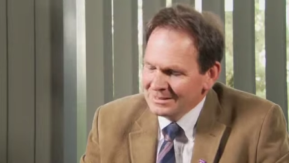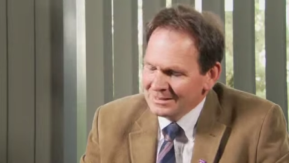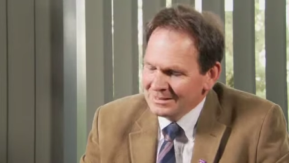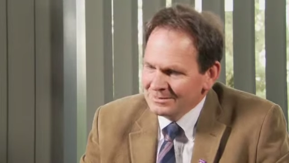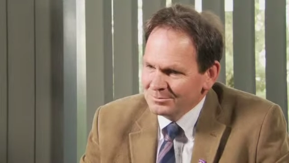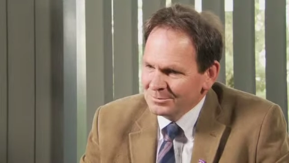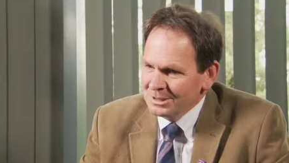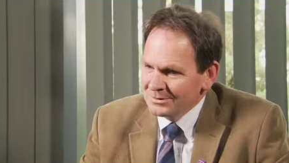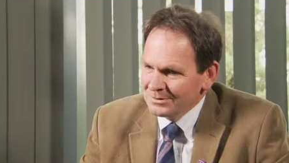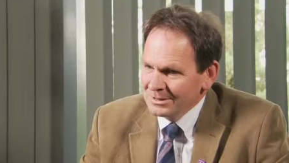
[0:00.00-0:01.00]

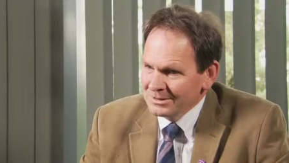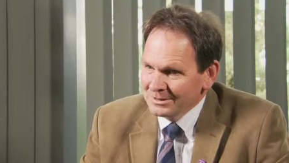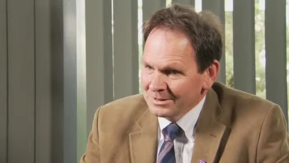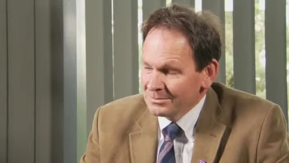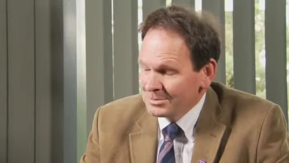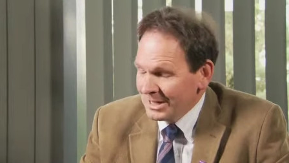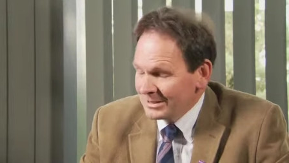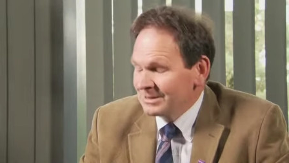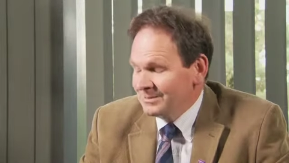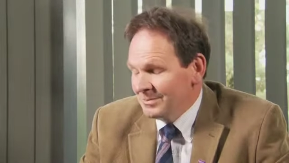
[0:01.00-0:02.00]
We feel that
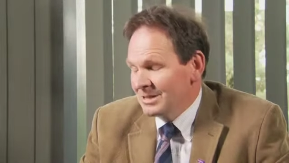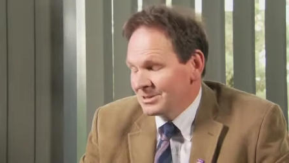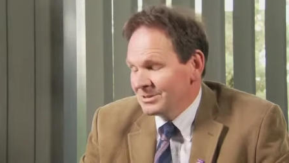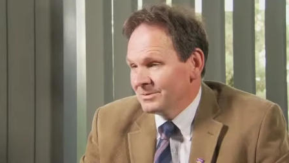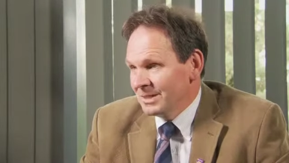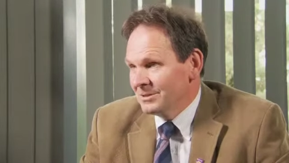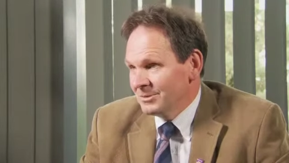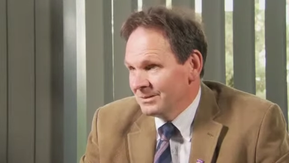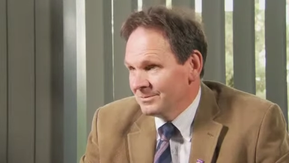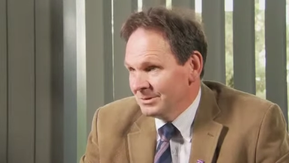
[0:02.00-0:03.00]
objective measures of
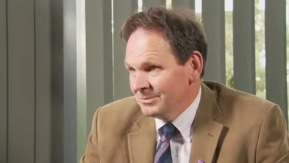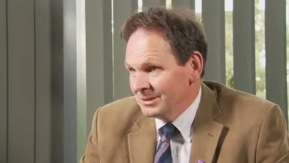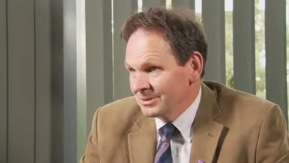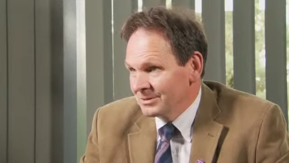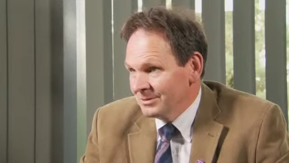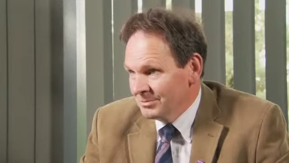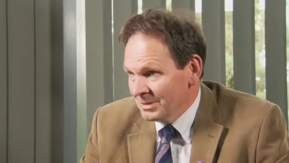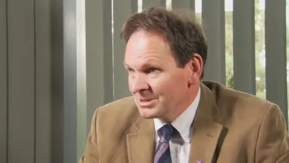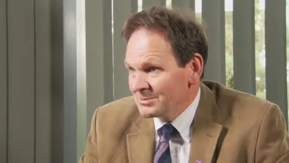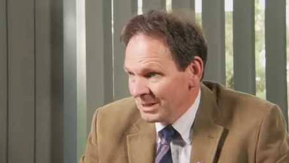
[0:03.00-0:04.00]
airway inflammation are a
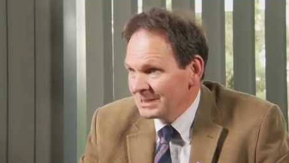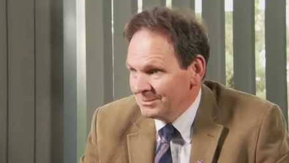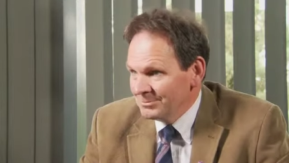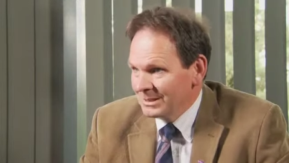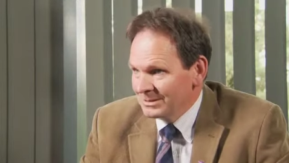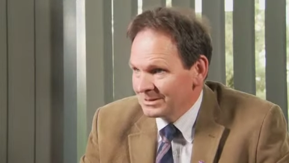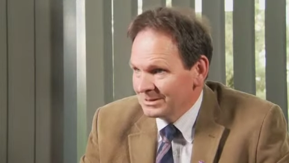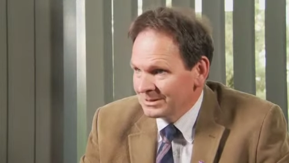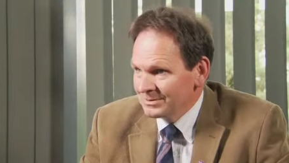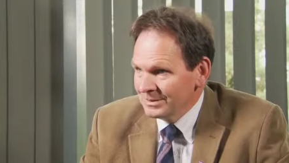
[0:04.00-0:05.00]
much better
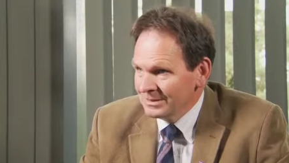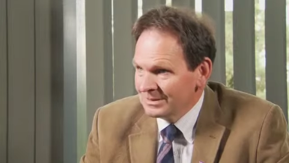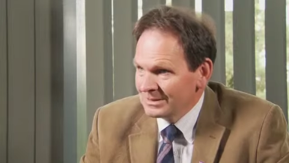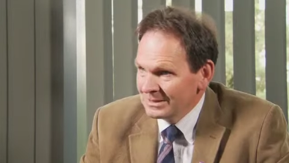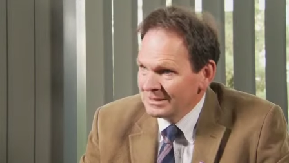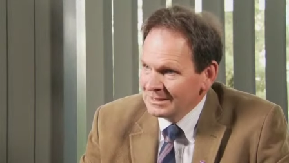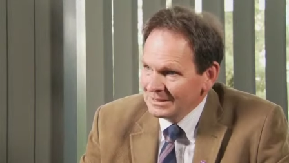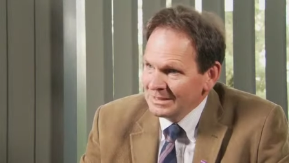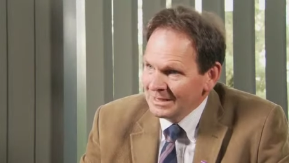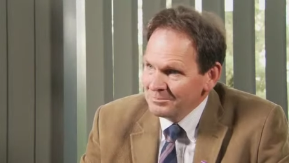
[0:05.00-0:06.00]
basis for
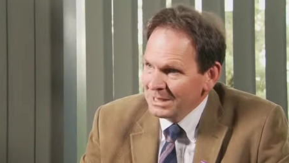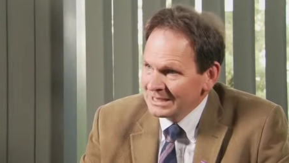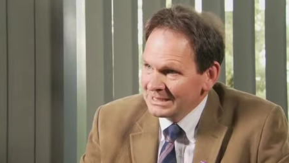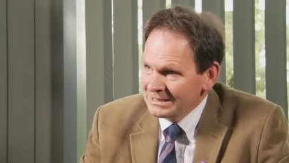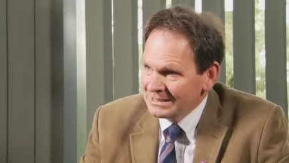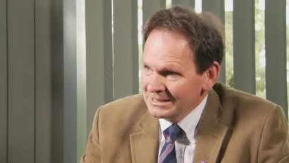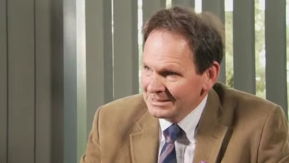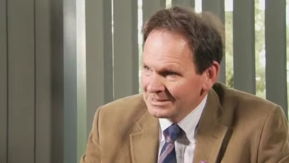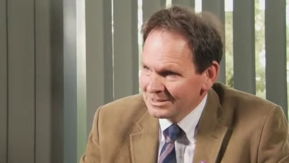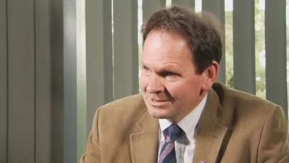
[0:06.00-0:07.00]
making key
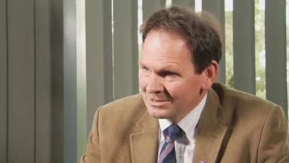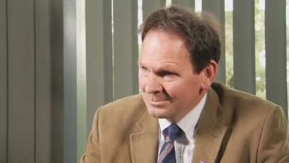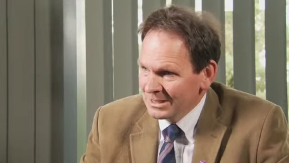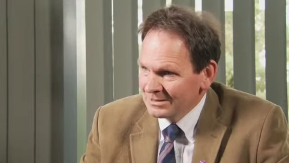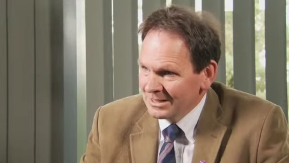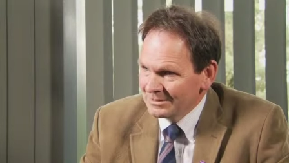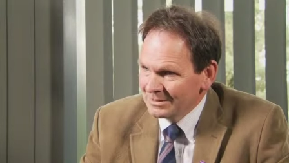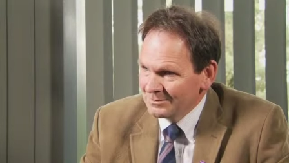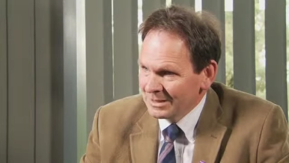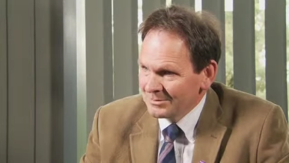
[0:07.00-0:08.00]
decisions about
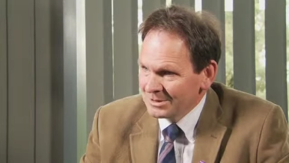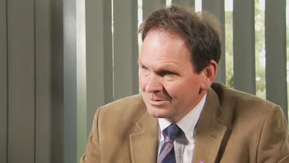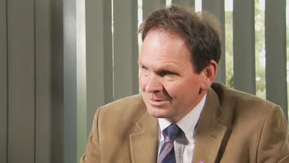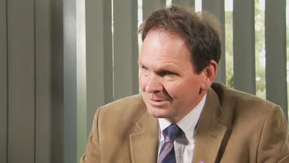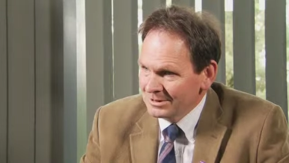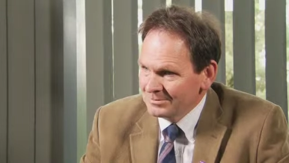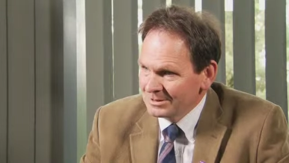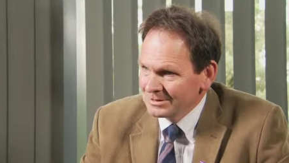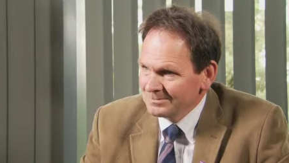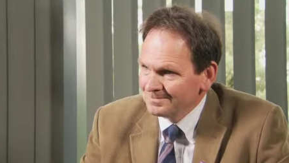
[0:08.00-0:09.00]
anti-inflammatory
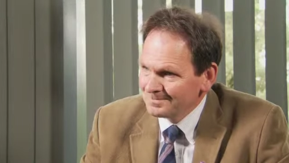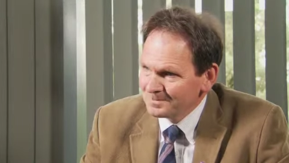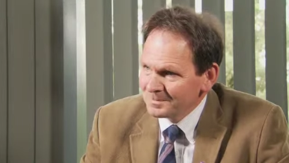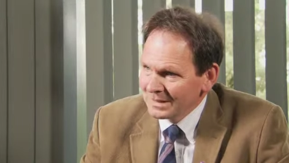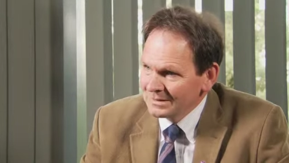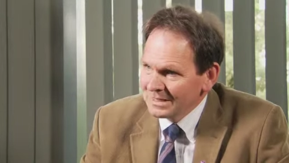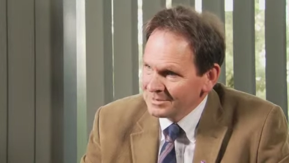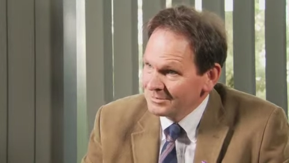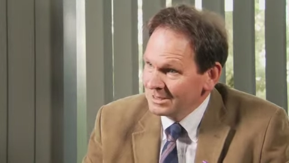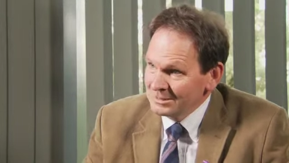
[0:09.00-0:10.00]
treatment. And
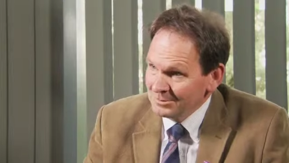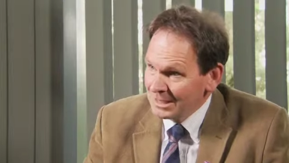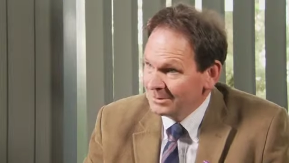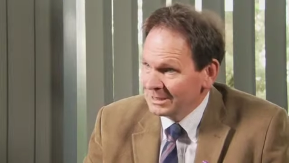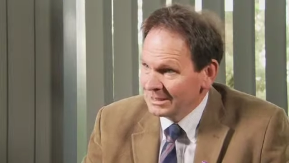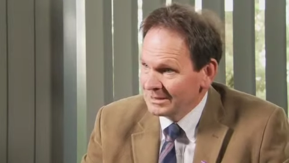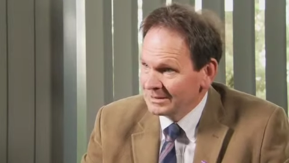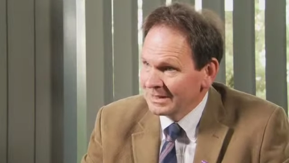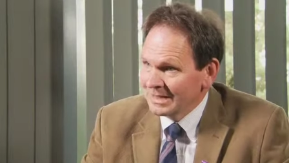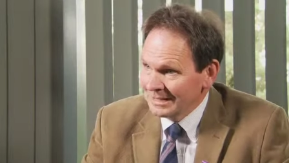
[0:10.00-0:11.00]
that's really where we are
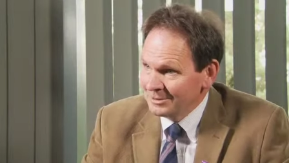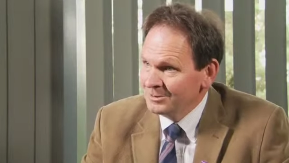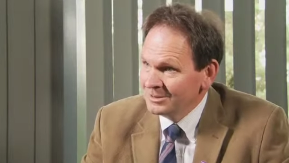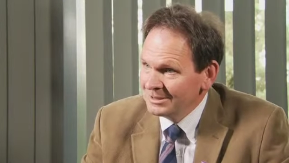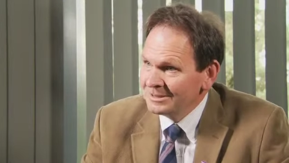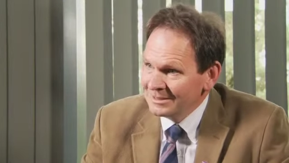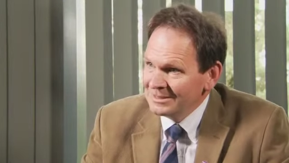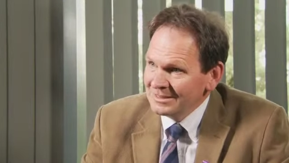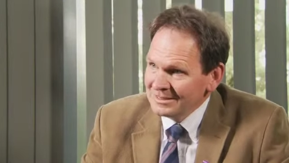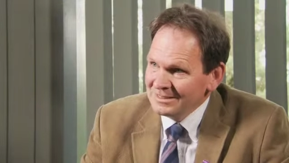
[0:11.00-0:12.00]
now
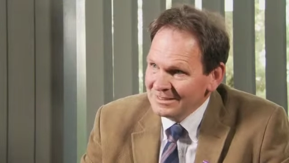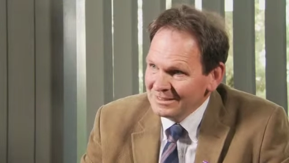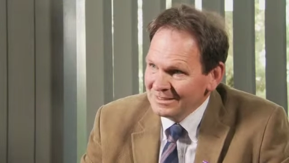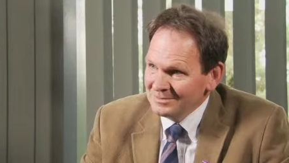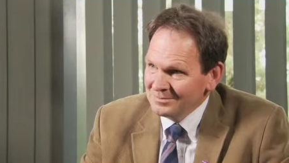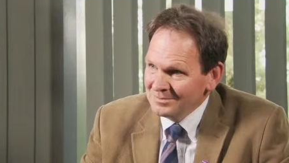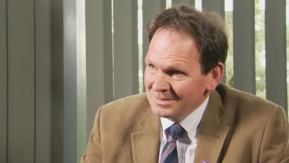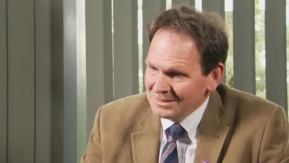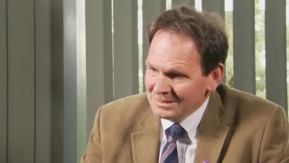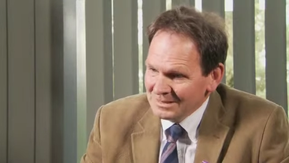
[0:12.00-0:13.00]

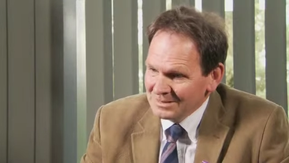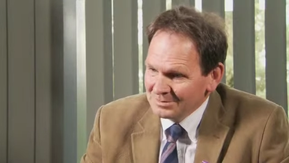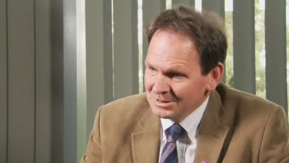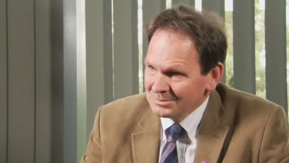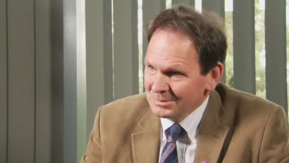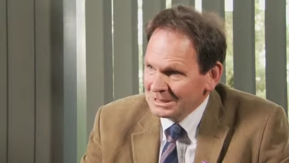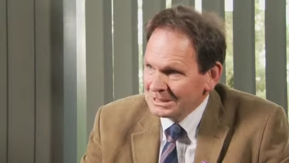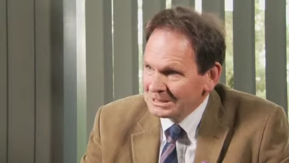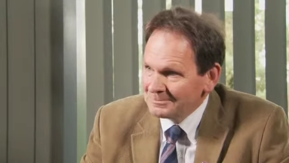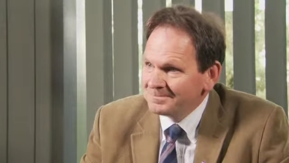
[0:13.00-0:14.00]
as we speak.